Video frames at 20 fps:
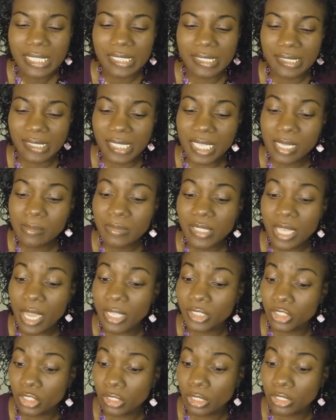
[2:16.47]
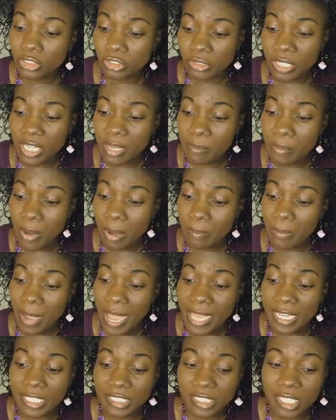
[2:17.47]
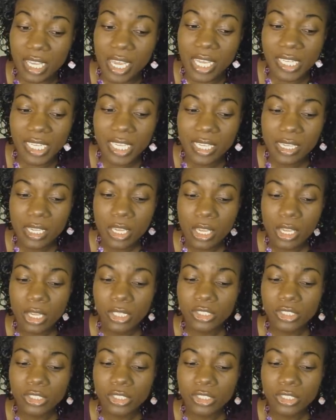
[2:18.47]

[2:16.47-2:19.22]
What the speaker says: It seems I do not drink but by an attorney.